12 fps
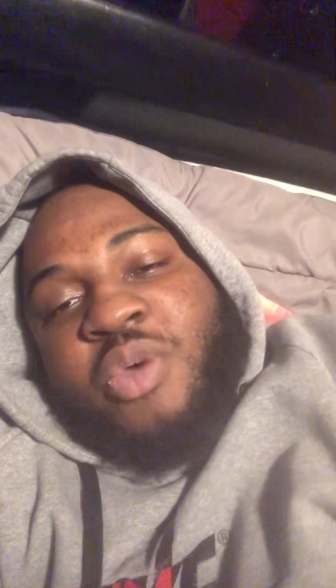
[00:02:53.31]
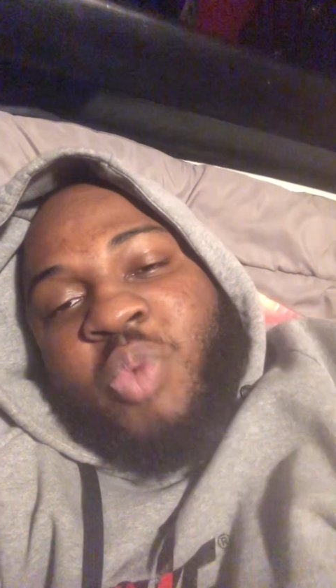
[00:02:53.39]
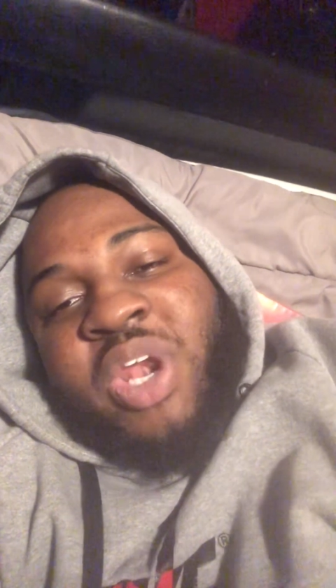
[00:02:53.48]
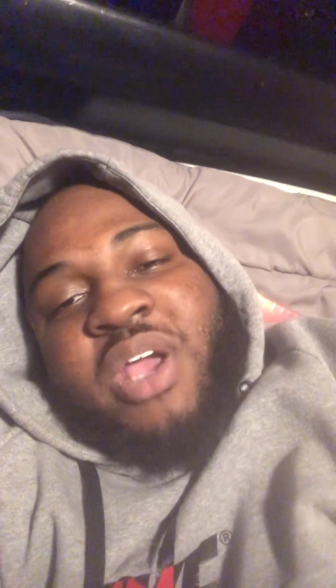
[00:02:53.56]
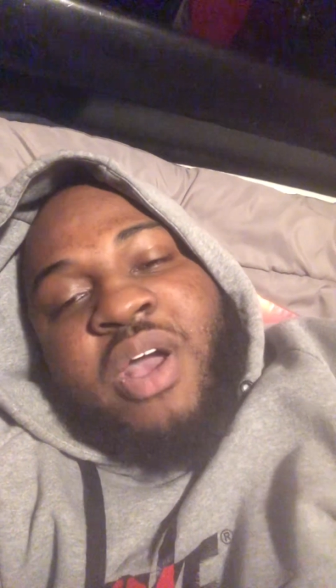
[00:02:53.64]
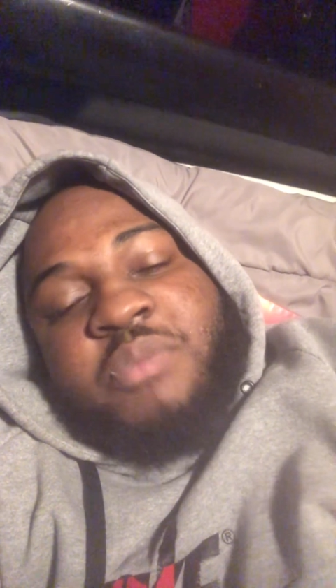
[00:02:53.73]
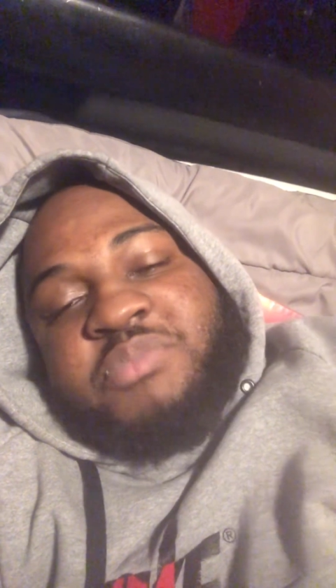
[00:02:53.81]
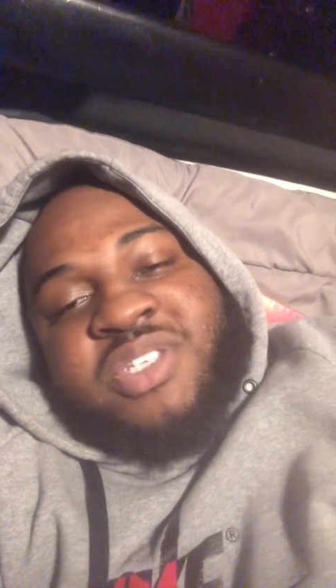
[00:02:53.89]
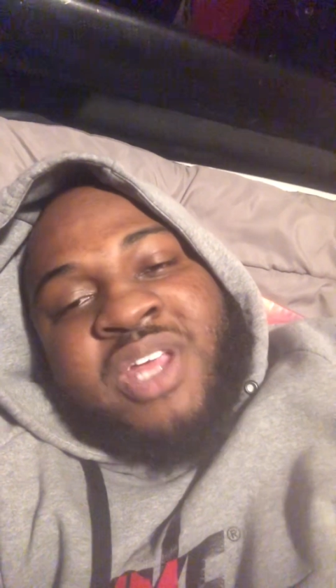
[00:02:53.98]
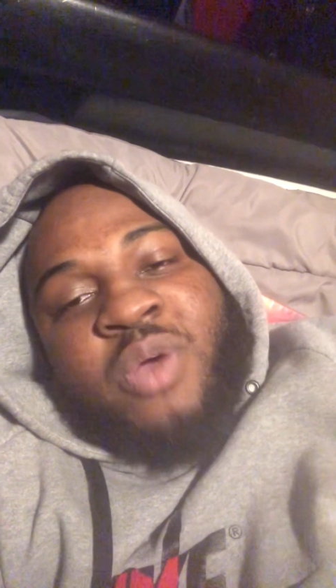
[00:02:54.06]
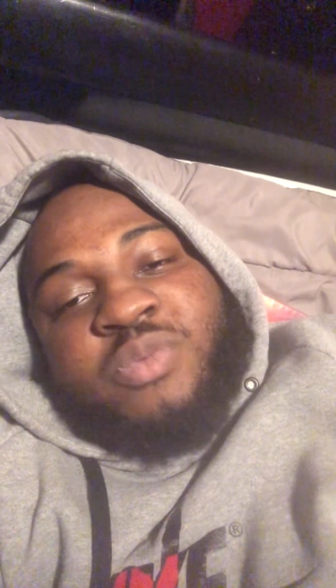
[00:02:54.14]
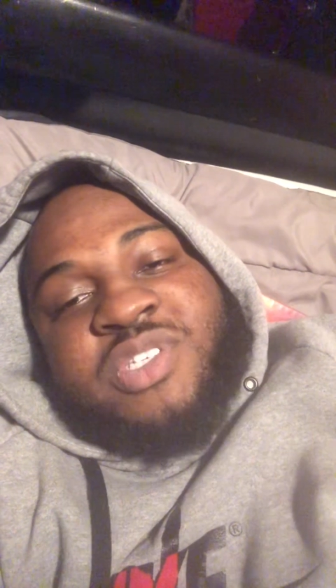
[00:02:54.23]
when it comes
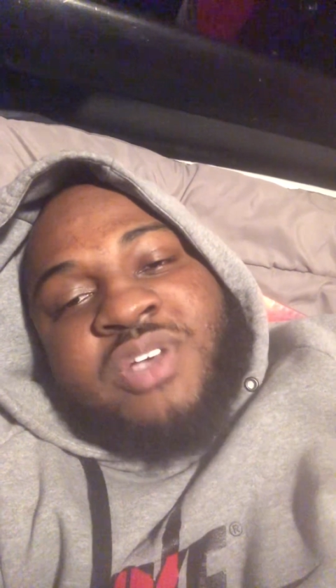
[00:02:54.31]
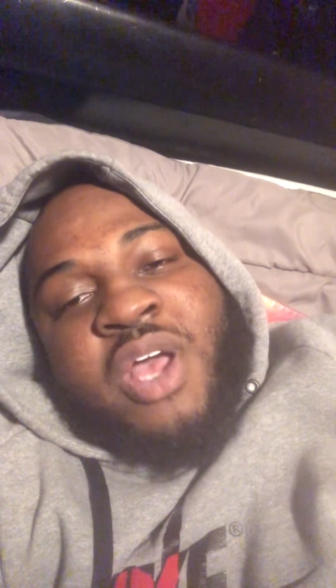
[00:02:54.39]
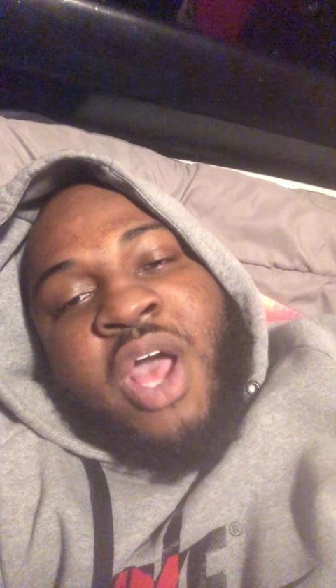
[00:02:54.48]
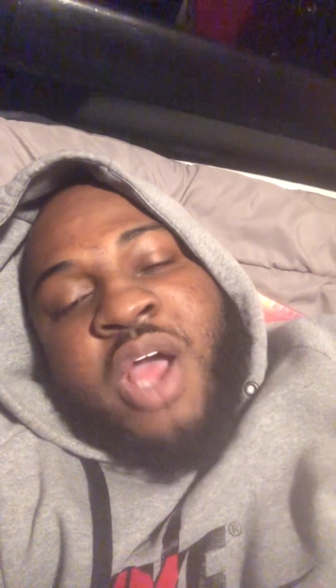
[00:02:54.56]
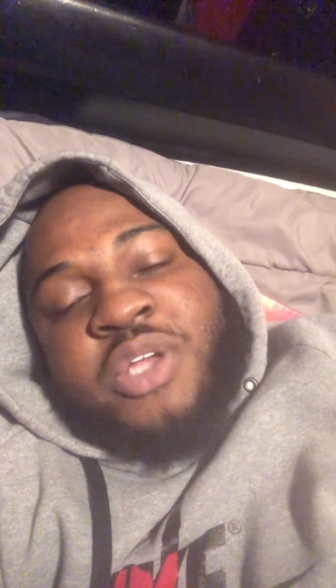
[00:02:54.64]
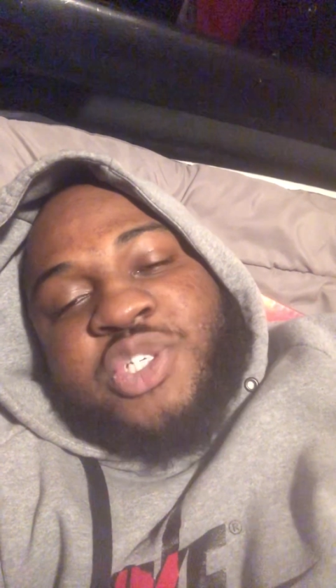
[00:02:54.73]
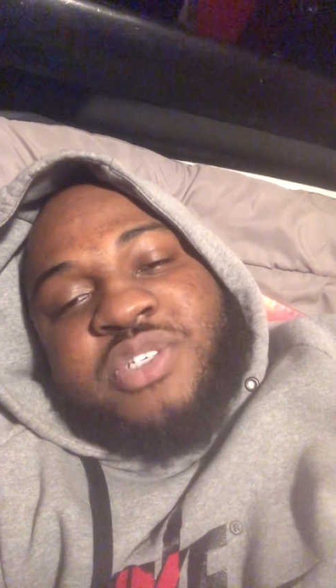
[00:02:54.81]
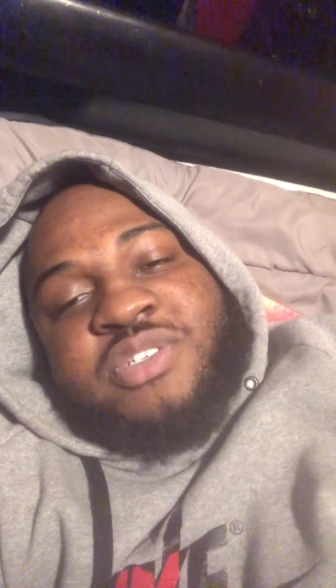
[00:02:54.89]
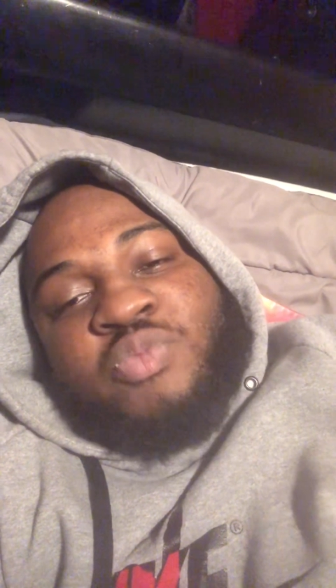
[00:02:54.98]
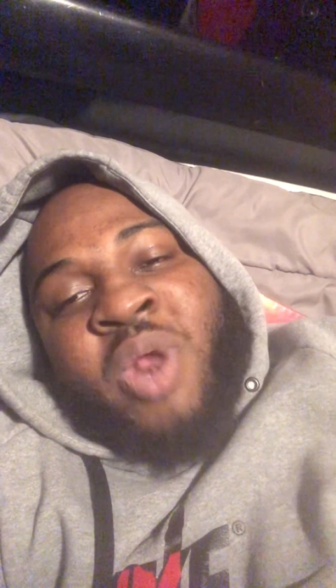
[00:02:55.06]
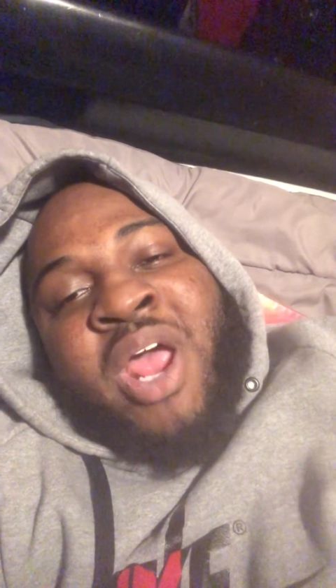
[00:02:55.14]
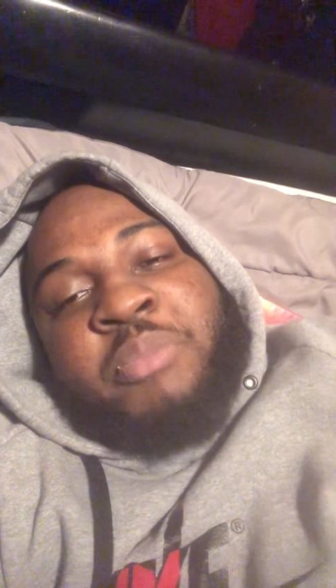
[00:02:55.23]
down to
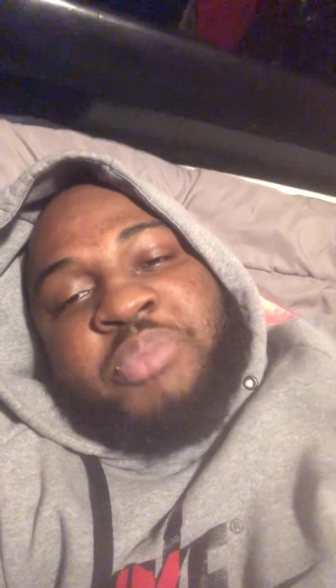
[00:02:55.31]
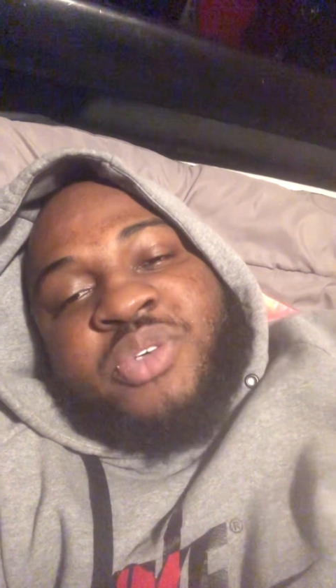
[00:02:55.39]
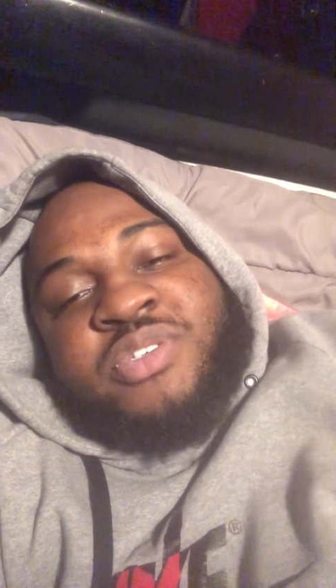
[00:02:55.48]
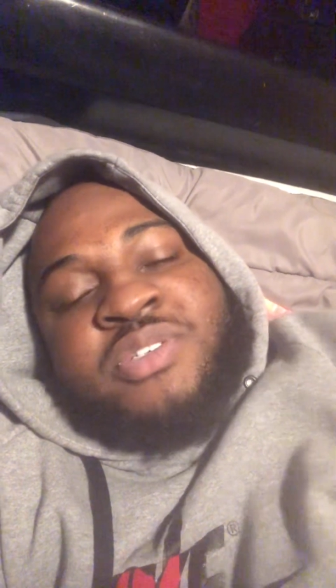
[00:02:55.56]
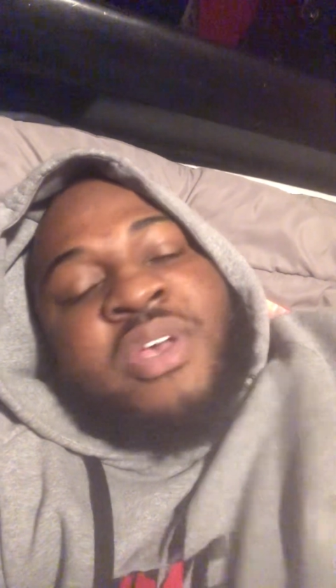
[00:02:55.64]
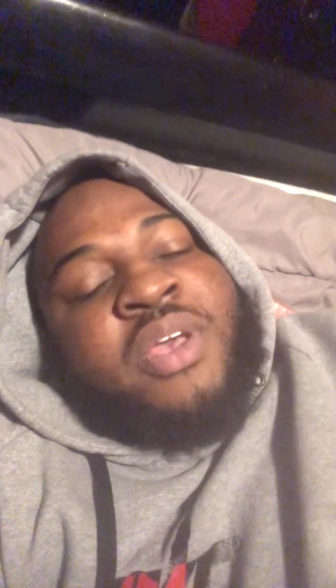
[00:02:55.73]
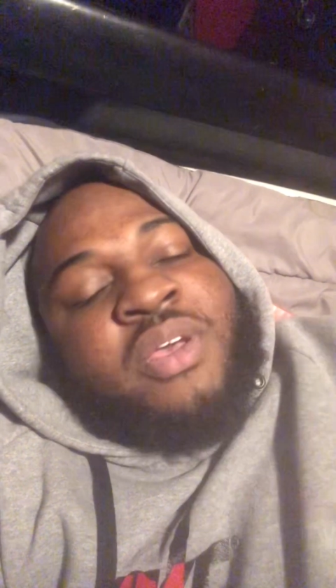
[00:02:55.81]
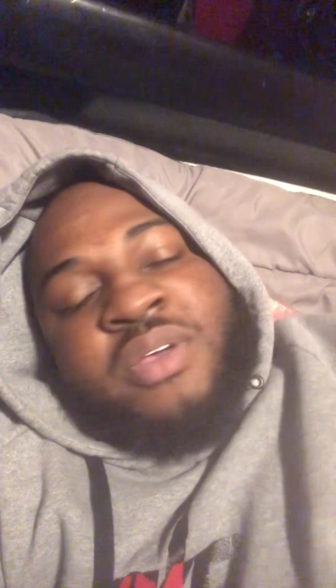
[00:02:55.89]
conscious rappers,